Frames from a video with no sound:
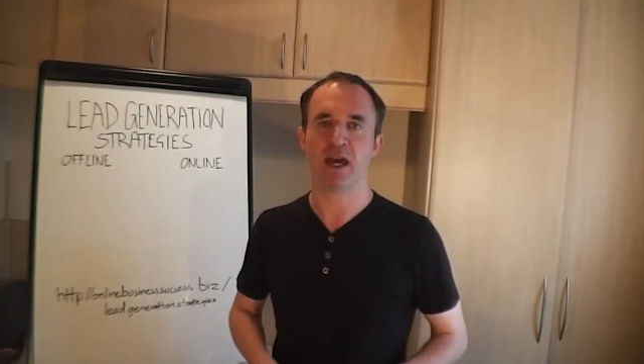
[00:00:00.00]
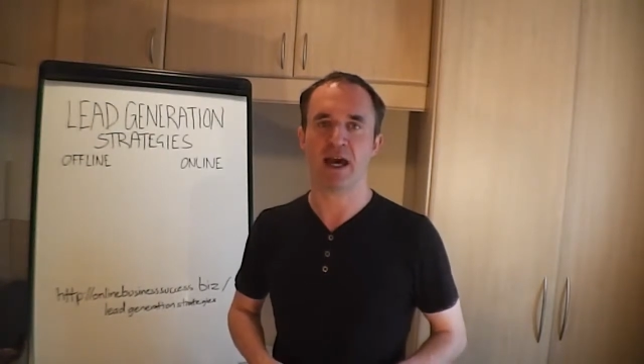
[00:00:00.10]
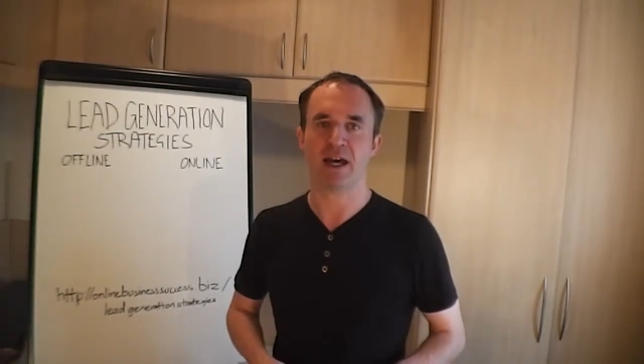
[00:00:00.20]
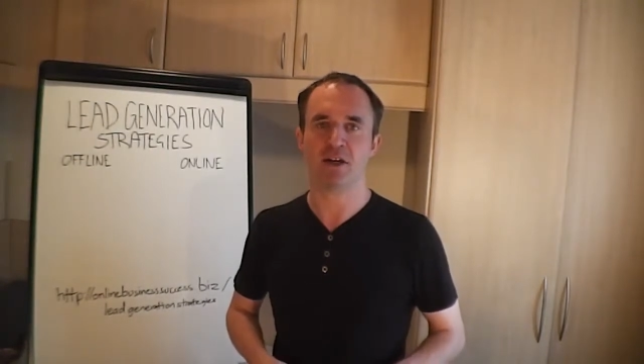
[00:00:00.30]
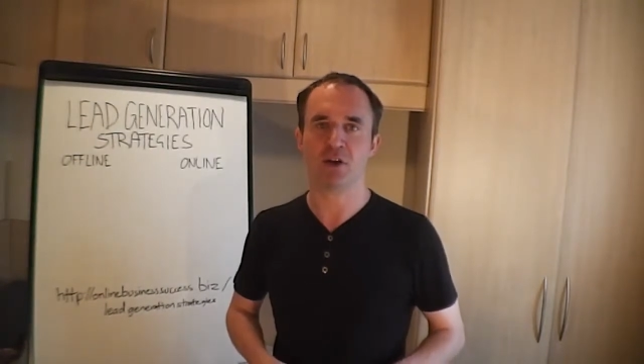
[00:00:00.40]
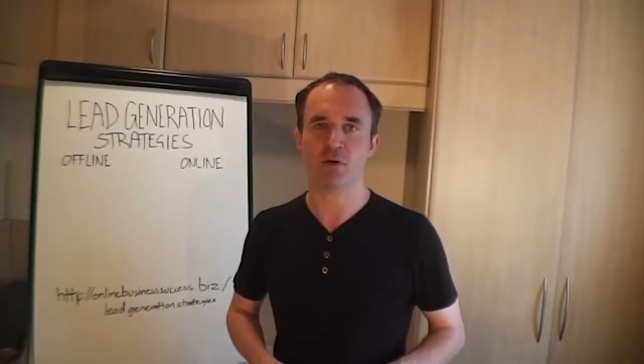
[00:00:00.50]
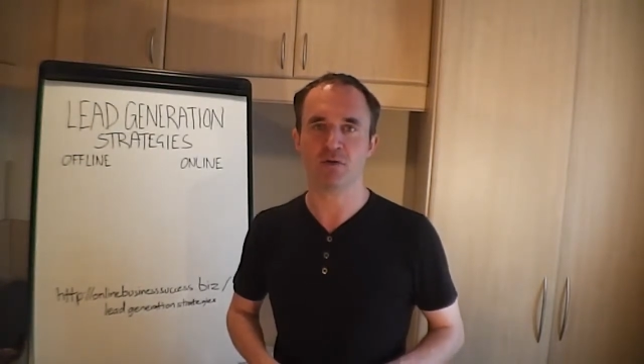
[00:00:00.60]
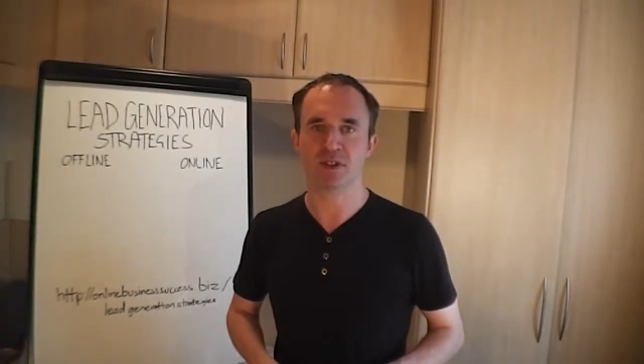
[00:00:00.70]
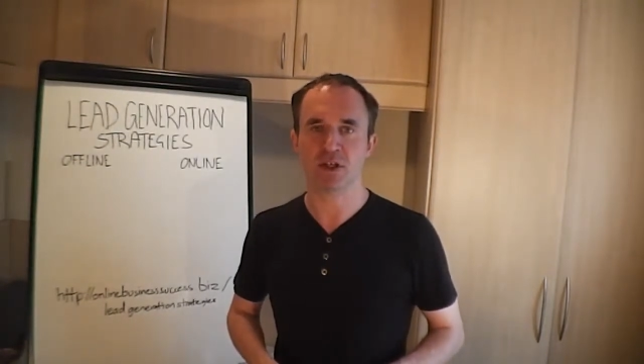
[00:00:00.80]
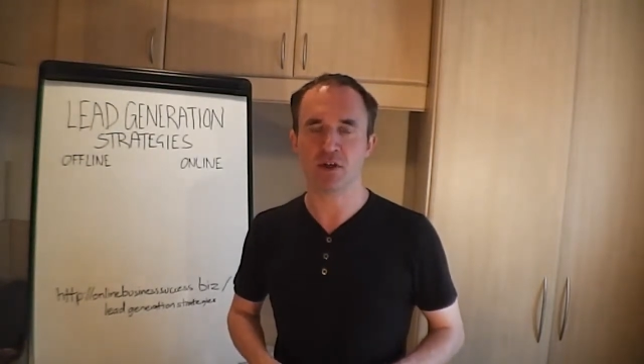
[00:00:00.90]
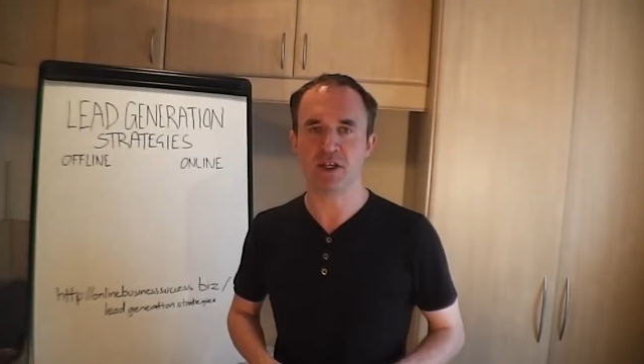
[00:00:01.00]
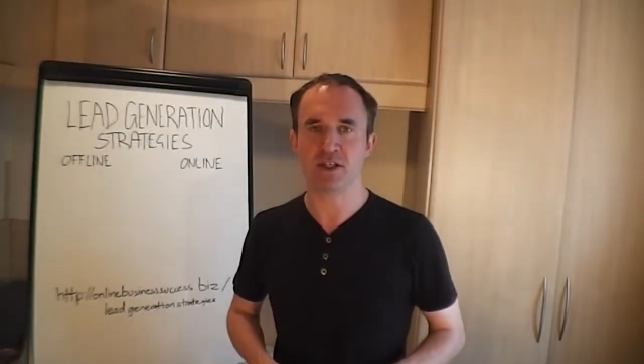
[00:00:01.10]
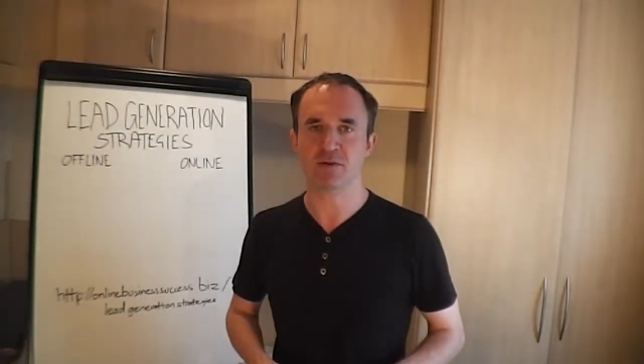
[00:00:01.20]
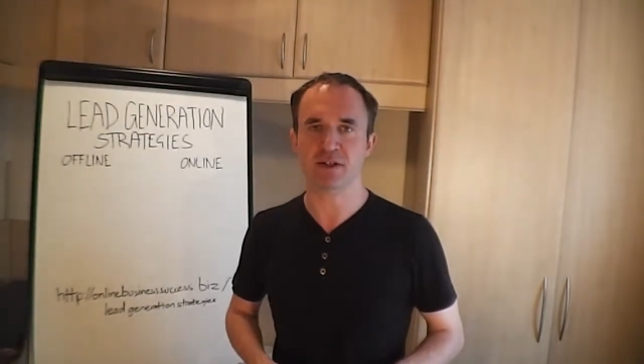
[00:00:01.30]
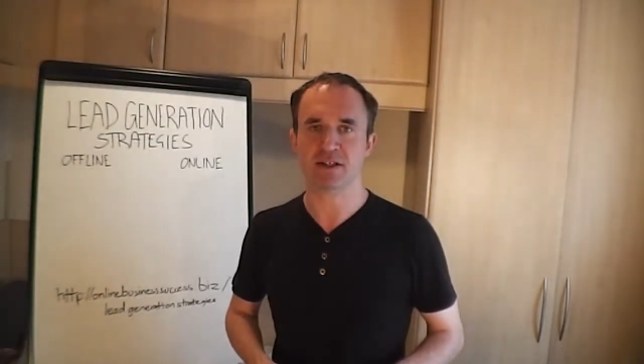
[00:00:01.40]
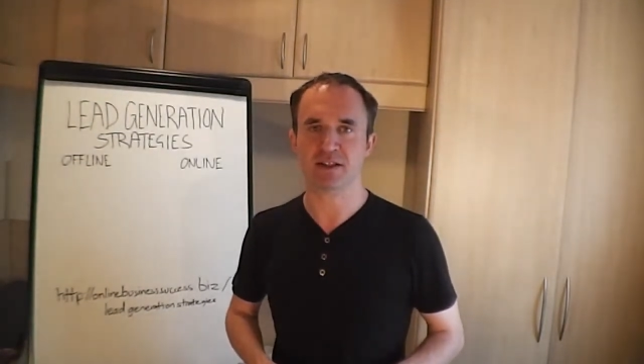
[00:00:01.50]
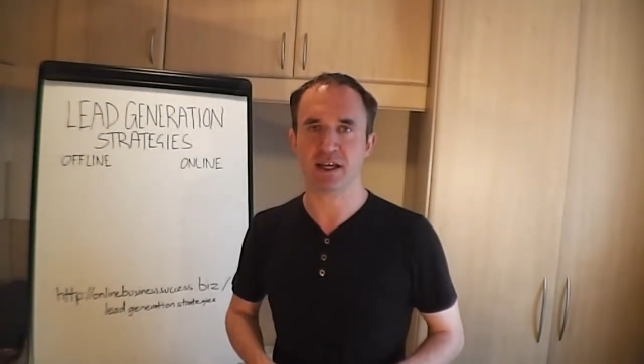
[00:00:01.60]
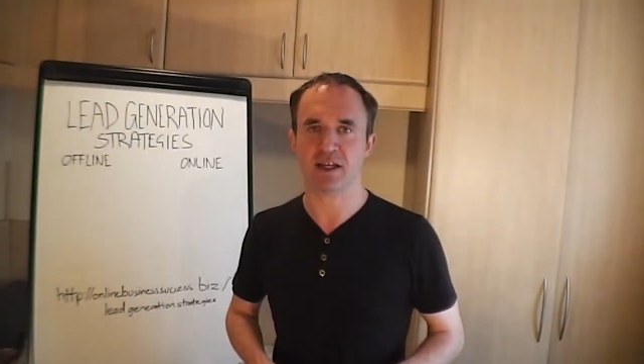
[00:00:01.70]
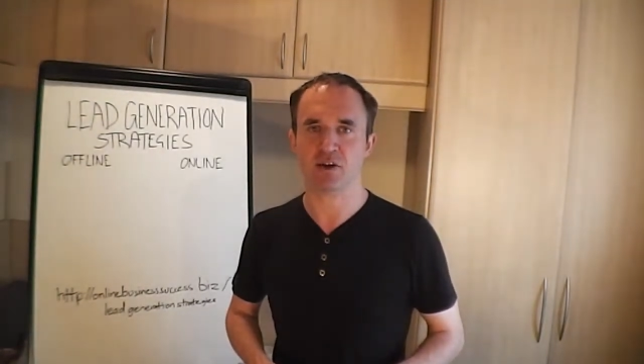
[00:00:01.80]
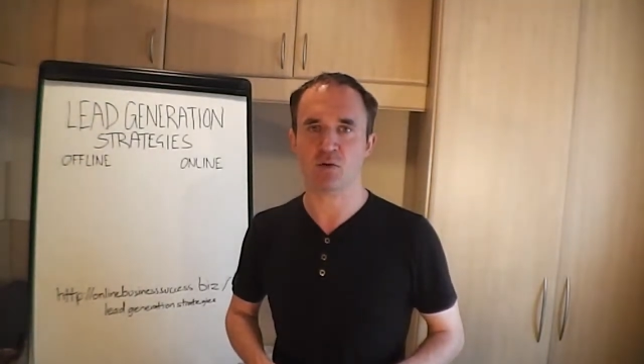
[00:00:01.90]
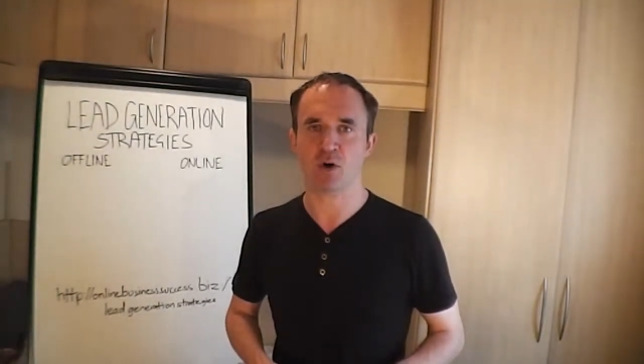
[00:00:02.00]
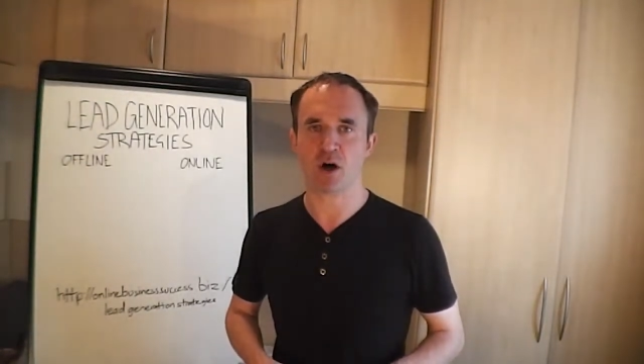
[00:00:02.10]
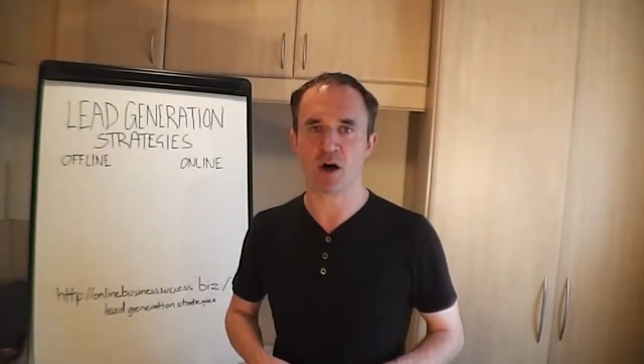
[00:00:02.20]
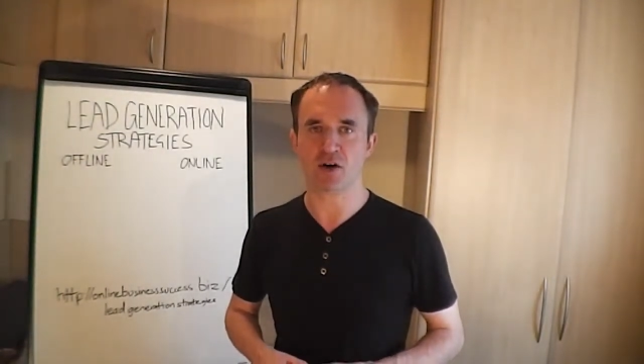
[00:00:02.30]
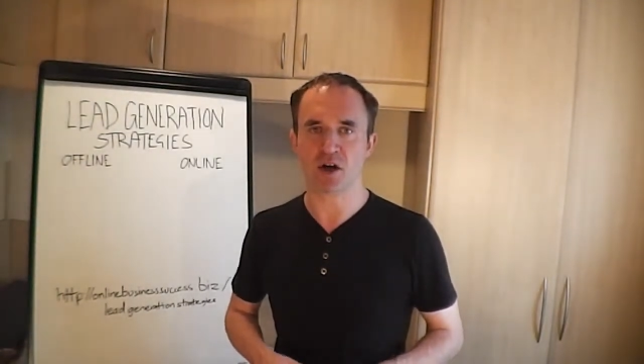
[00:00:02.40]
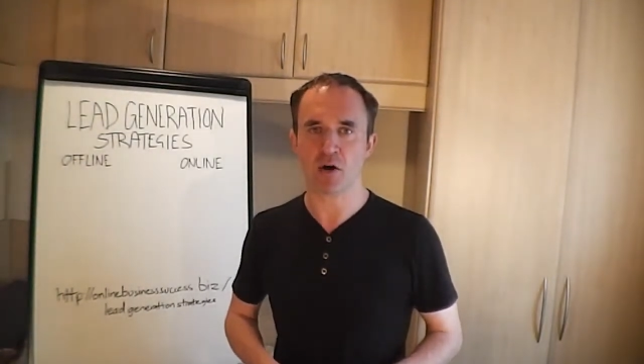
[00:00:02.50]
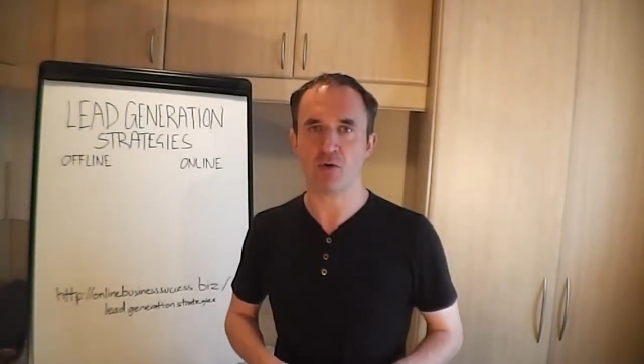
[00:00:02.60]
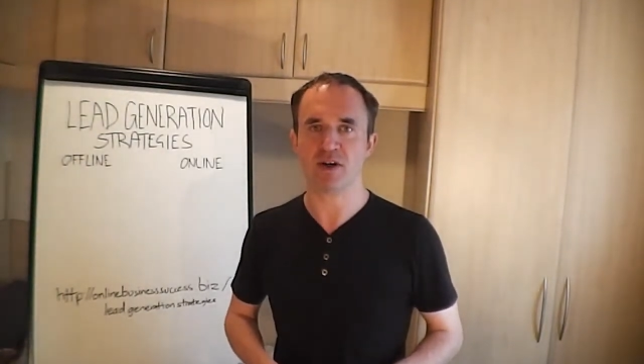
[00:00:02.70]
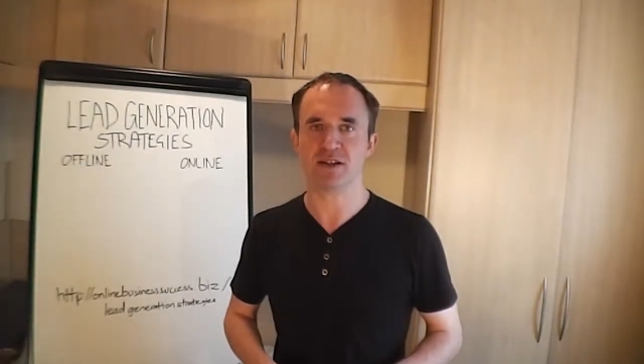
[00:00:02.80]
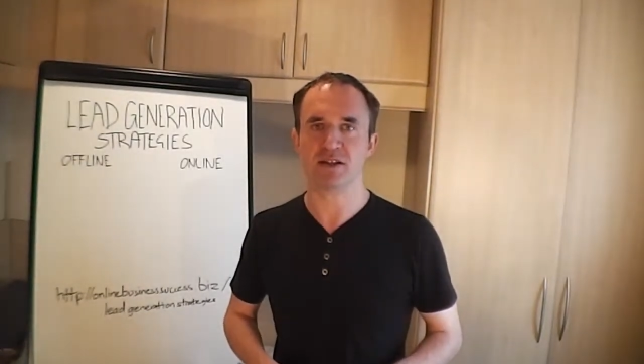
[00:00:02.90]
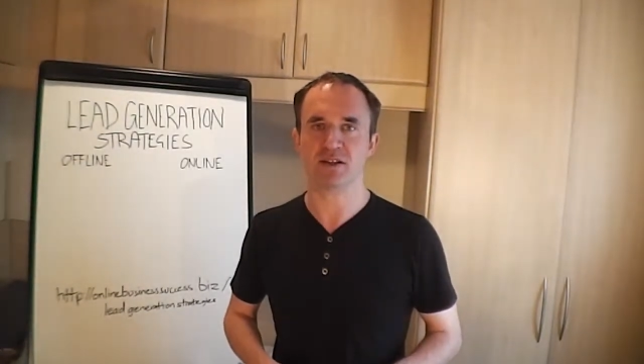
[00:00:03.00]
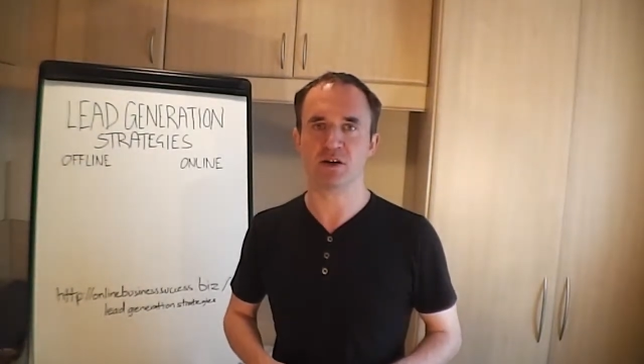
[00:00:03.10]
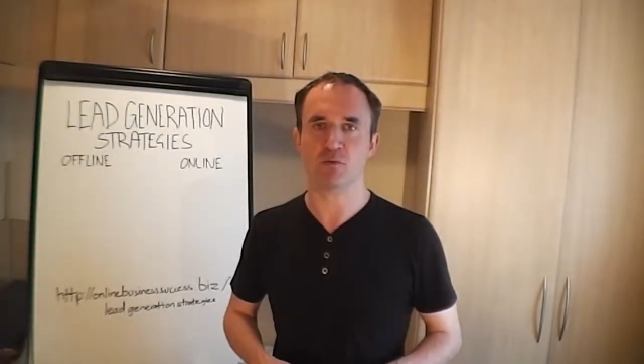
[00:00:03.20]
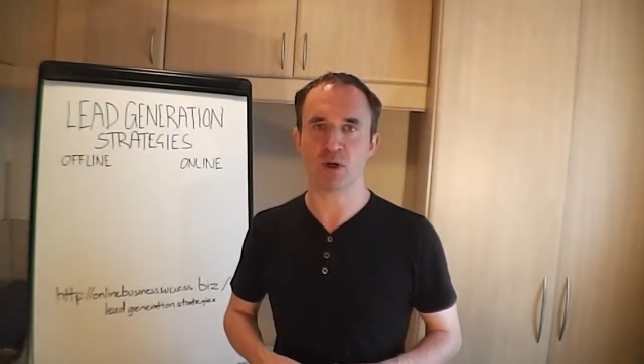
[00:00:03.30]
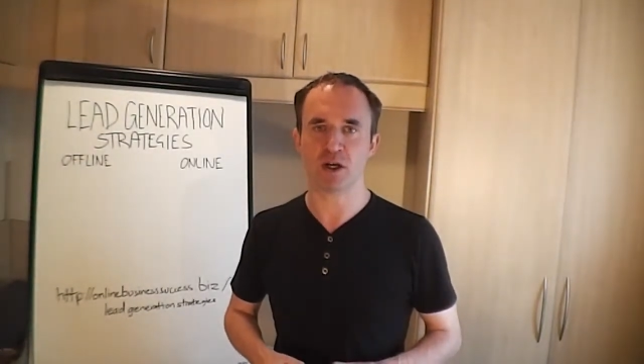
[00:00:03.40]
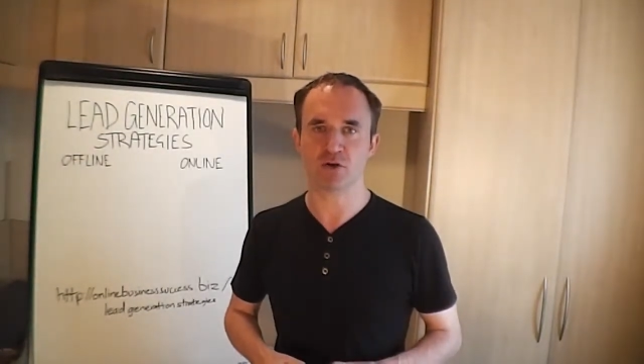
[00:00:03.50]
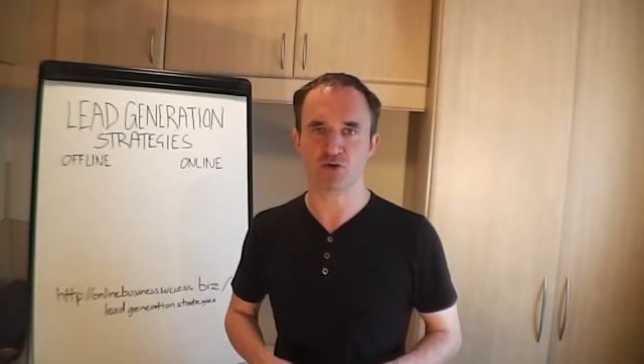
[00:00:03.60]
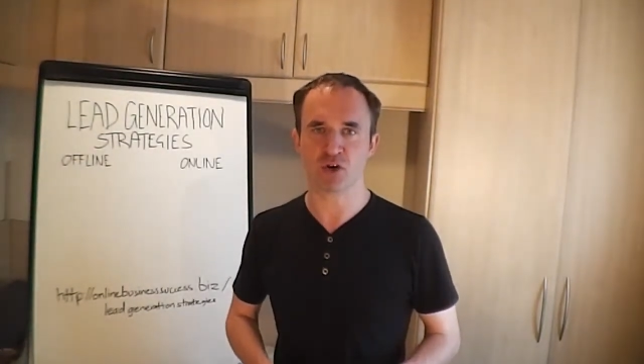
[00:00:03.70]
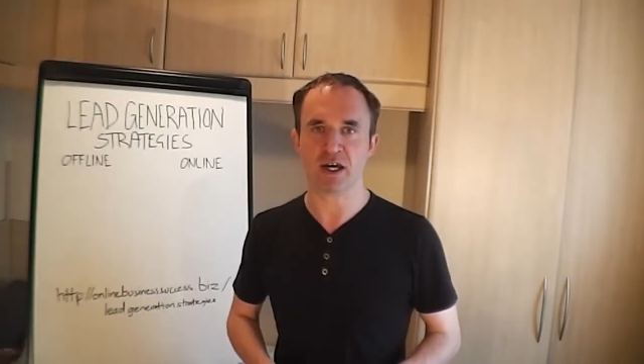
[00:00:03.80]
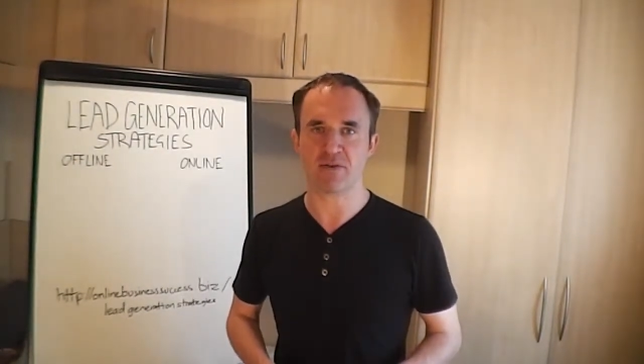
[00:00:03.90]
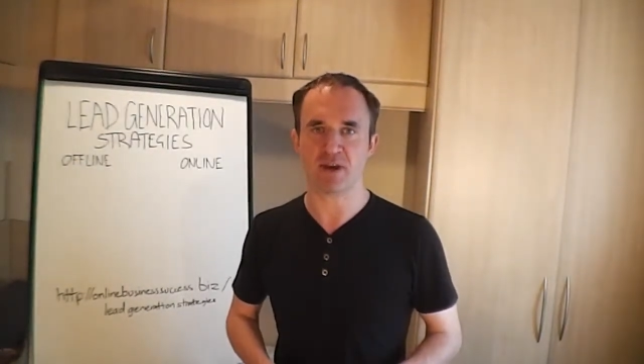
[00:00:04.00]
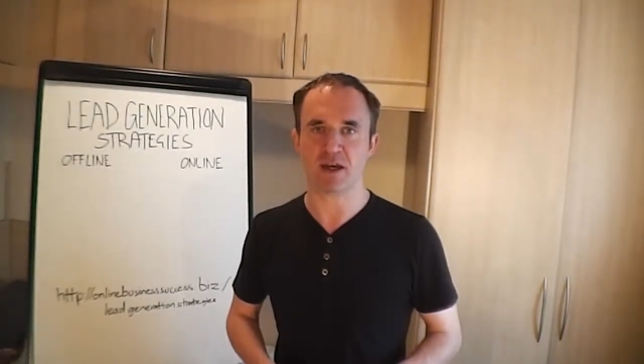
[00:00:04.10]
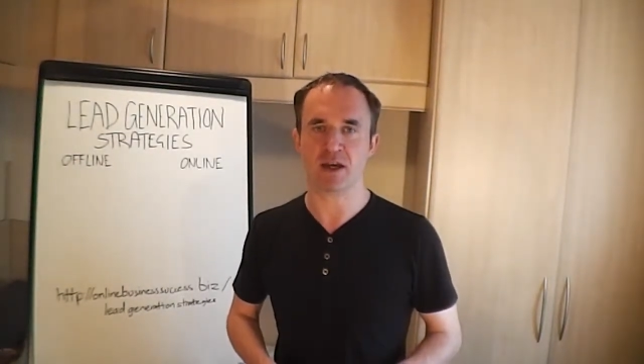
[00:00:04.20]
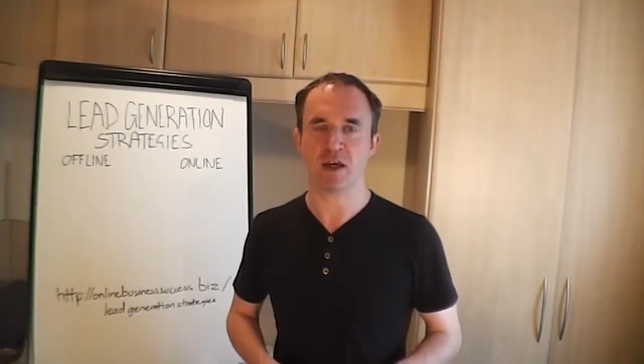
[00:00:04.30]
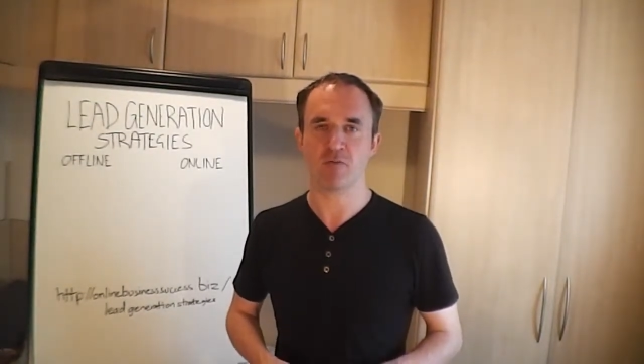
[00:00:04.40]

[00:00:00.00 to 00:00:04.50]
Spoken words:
and obviously you need to understand that what our goal is that we are driving